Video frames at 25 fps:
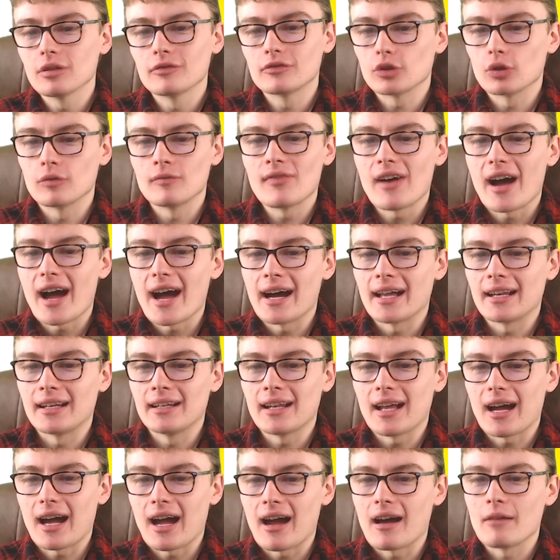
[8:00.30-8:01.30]
have done that,
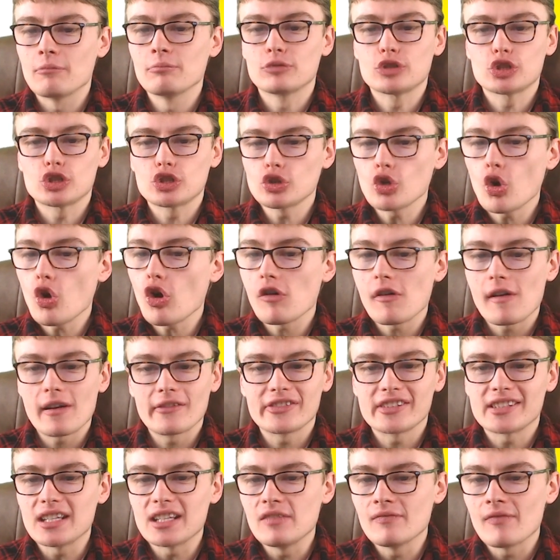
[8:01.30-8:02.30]
and I'm sure
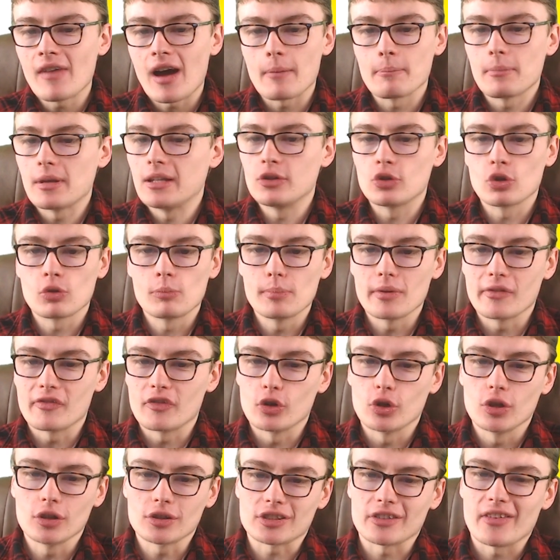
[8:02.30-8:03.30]
I've seen that been done
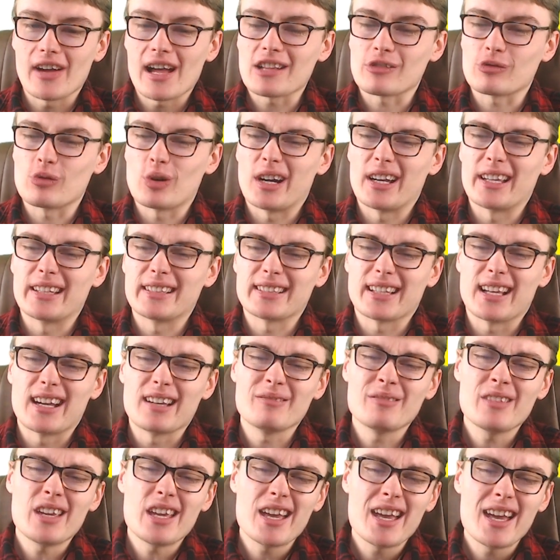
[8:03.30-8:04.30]
before, so that's why it's
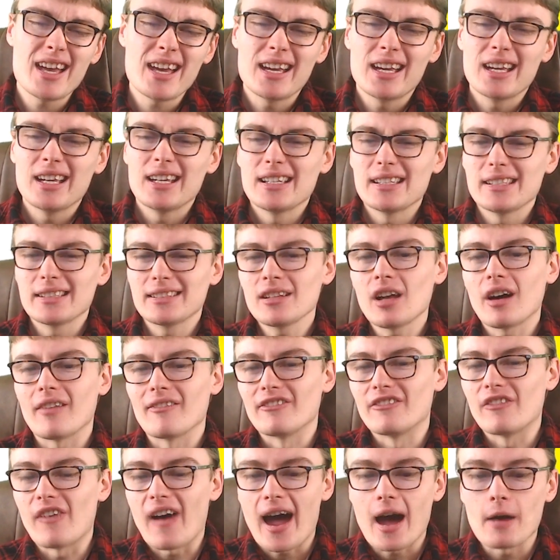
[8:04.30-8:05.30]
like, meh, it's
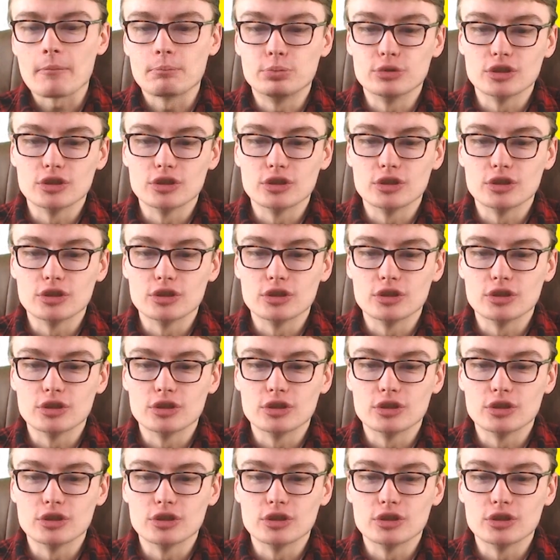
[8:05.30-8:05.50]
not that